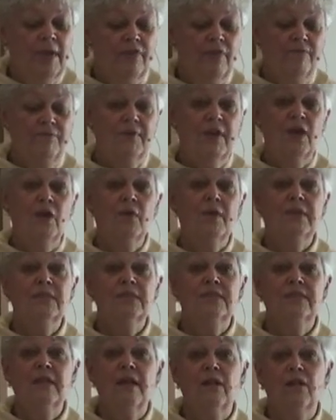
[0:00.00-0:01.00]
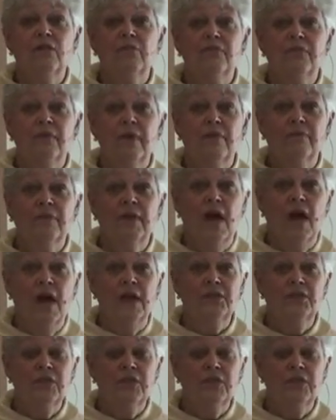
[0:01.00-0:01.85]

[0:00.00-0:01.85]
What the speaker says: The very self of God,